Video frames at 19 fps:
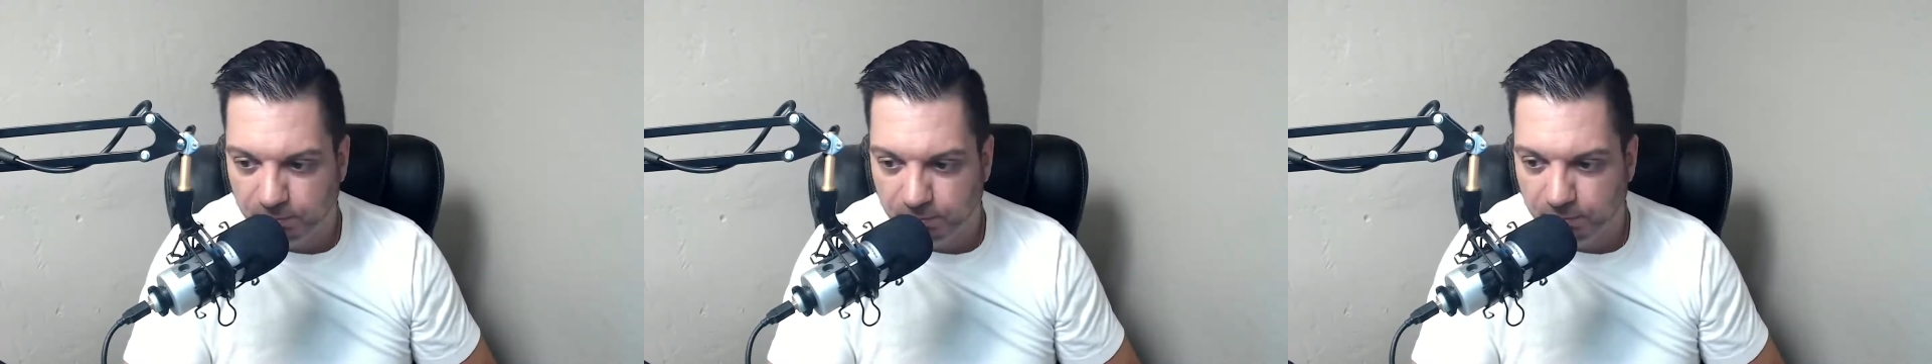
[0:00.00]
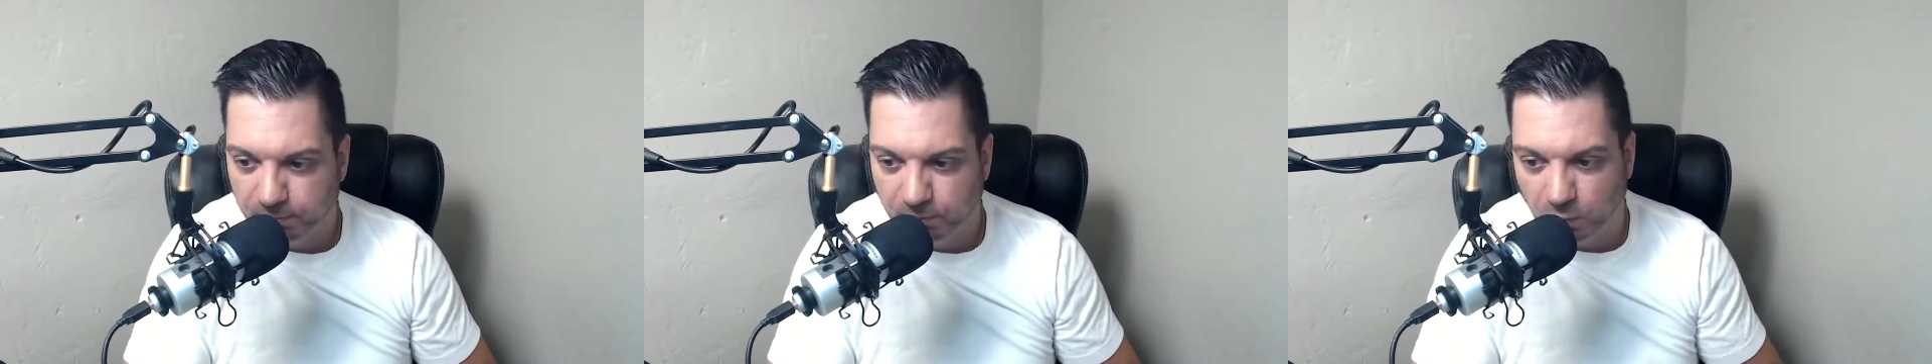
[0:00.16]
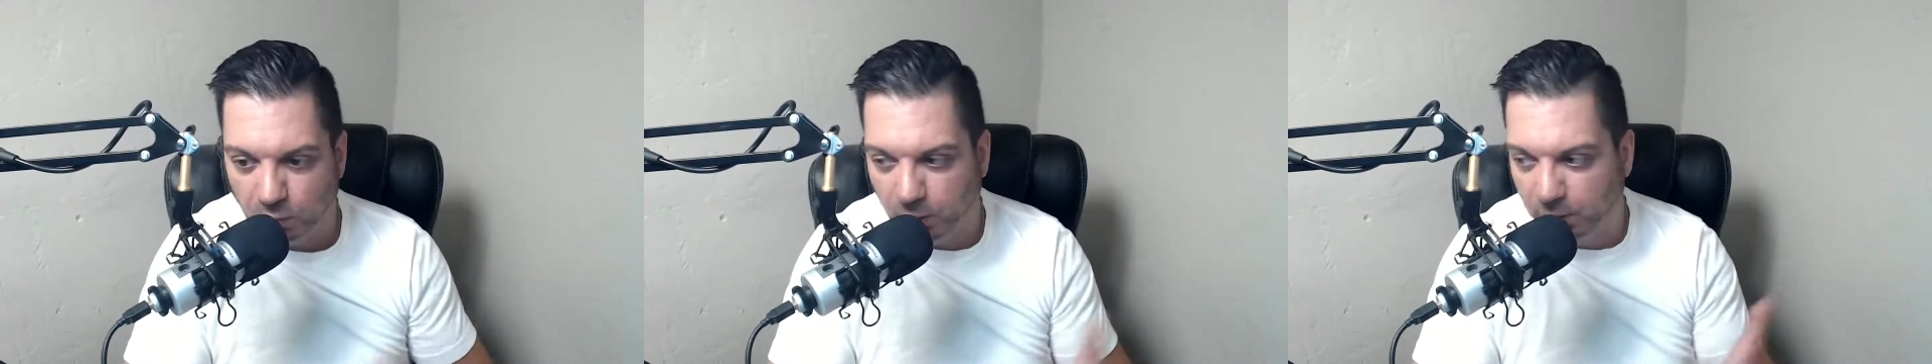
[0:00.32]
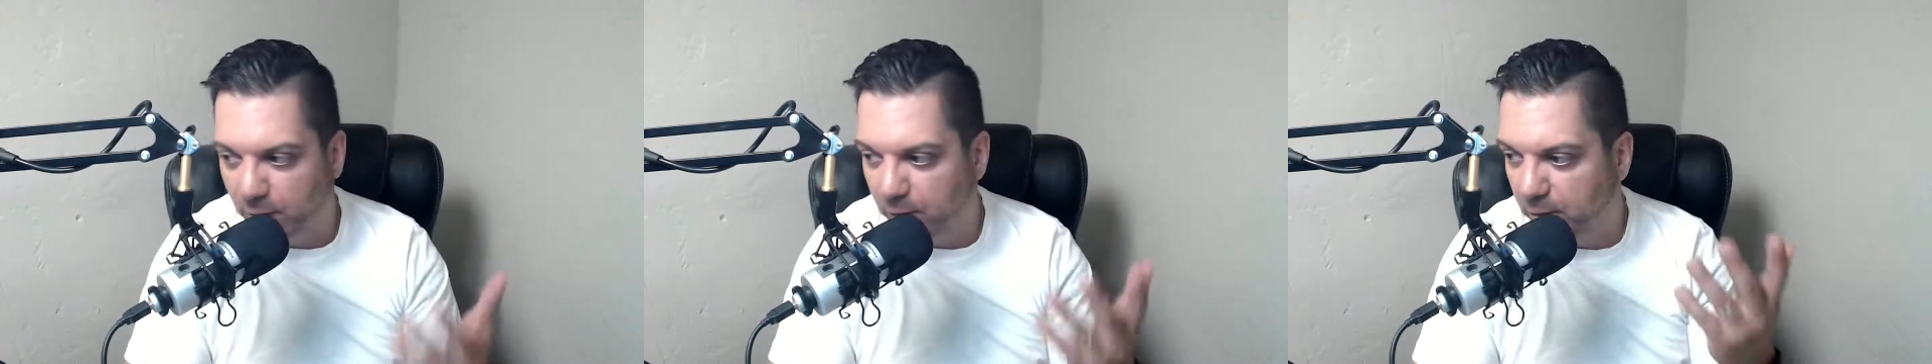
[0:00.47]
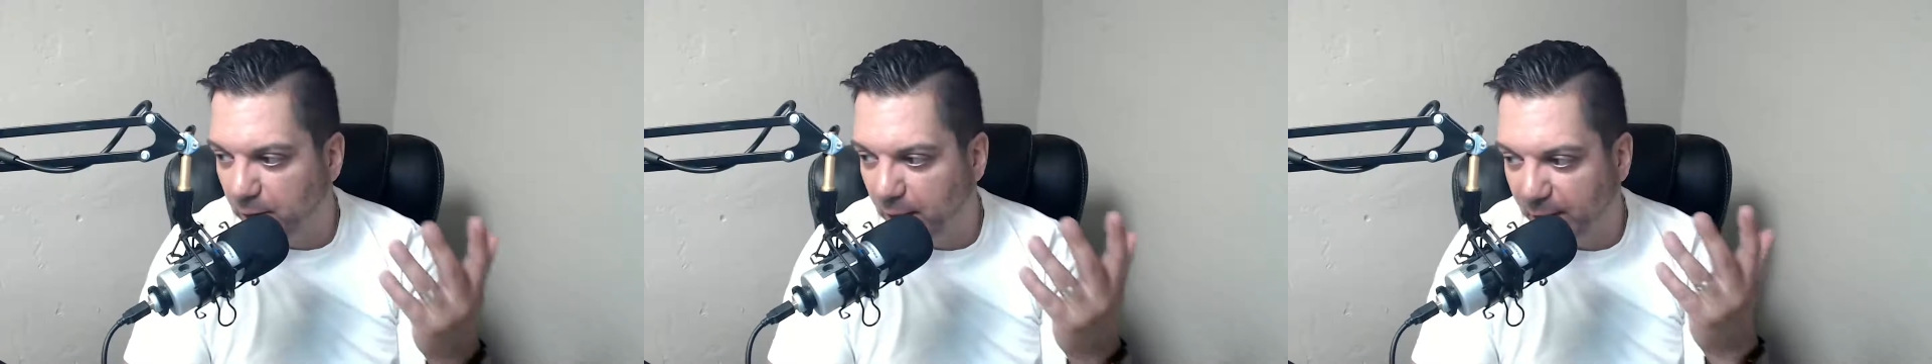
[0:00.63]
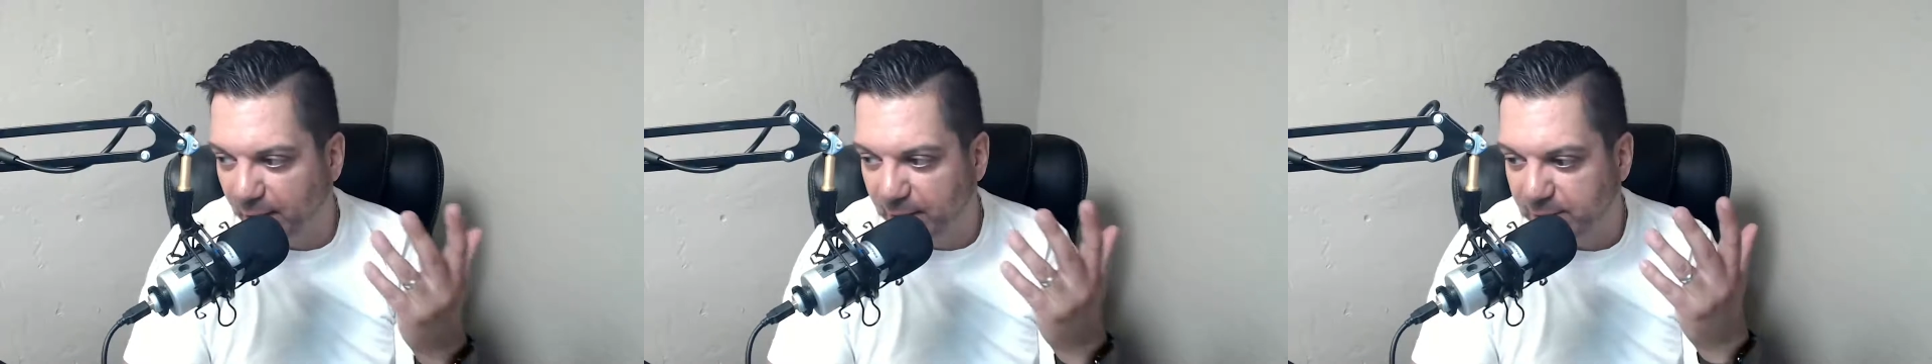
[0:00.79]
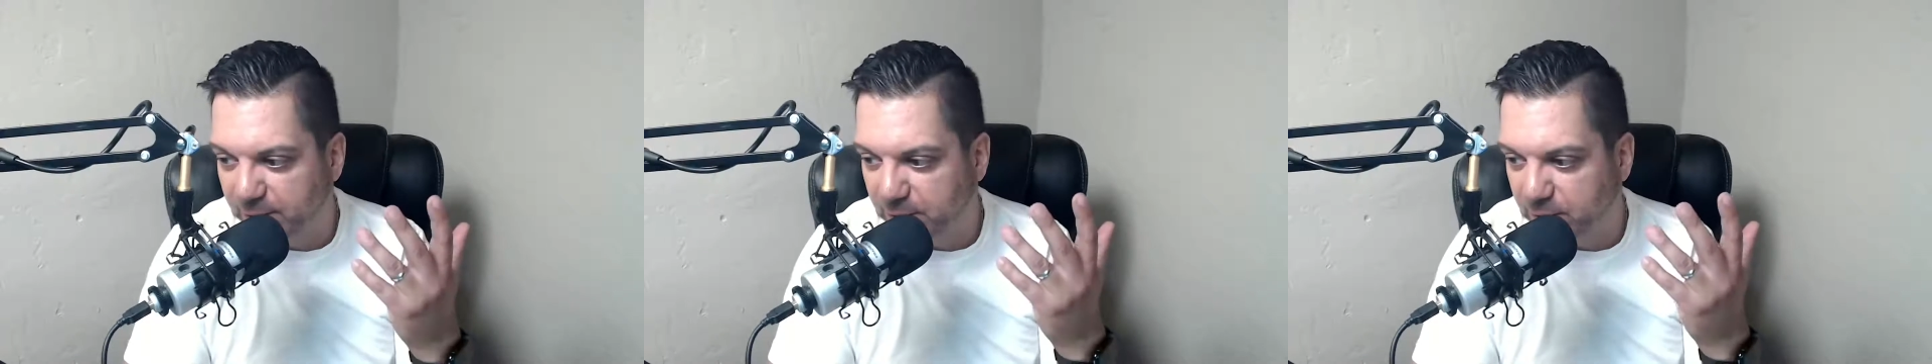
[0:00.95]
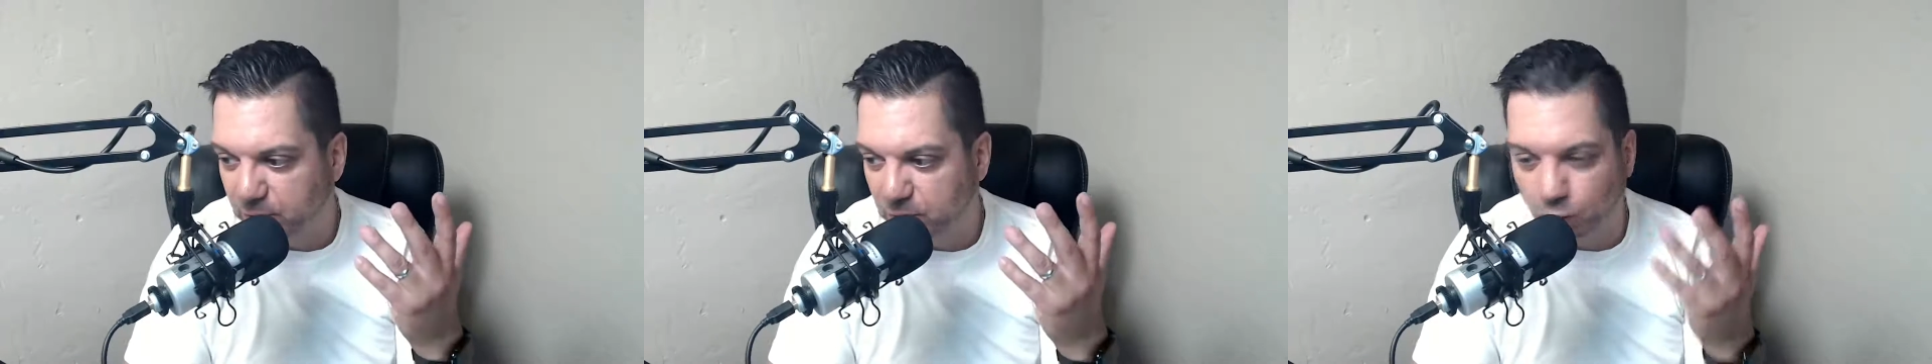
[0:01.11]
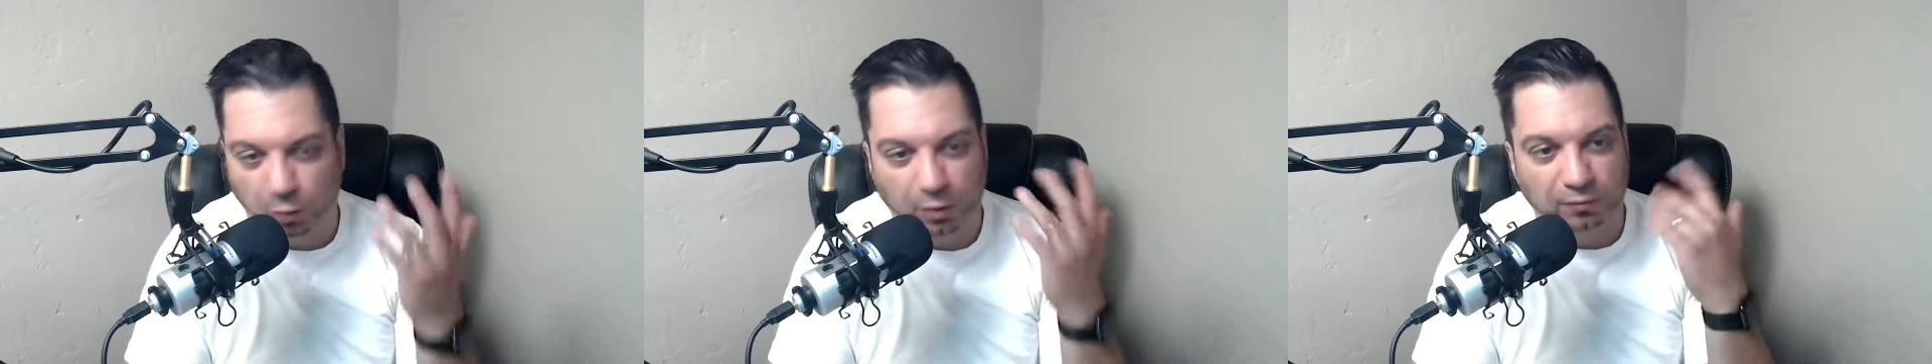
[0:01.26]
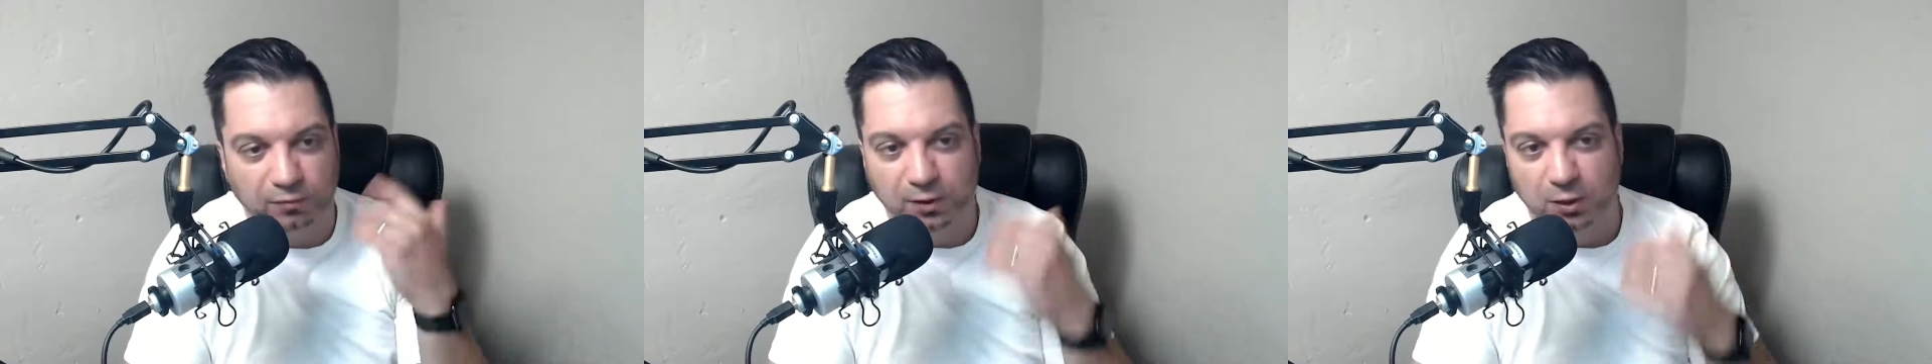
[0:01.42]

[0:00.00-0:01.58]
What, I guess 12